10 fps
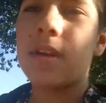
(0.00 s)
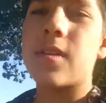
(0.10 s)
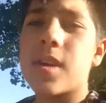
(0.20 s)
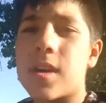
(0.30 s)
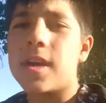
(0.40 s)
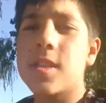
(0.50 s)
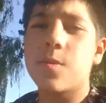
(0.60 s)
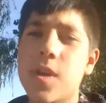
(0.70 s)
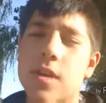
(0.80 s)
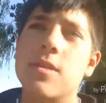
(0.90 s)
Okay guys,
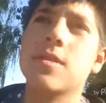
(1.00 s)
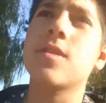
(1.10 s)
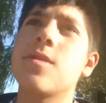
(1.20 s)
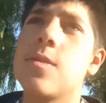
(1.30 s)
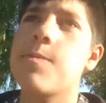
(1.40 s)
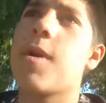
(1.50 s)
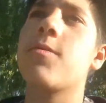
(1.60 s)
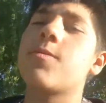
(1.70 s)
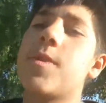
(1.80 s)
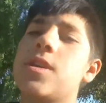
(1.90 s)
we are going to
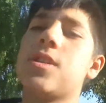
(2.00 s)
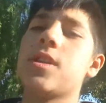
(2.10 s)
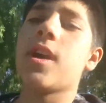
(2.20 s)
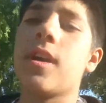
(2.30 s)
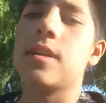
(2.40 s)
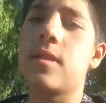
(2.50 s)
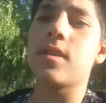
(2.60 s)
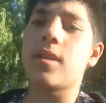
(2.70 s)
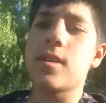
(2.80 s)
Pebble Beach and uh,